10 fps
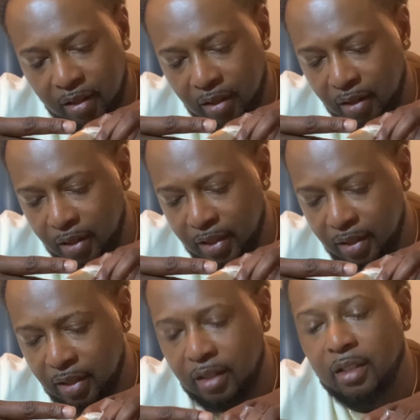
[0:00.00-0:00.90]
that's
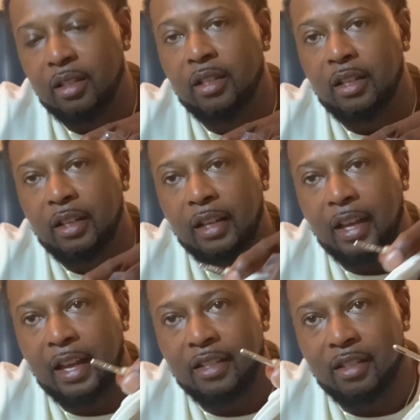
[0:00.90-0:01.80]
neat.
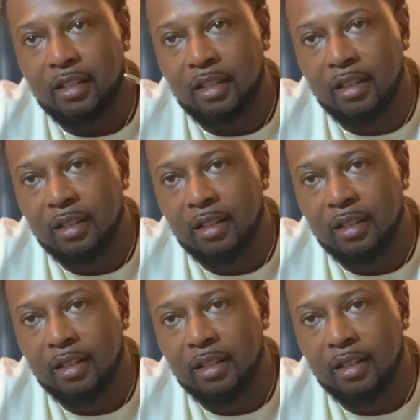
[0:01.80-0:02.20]
Has the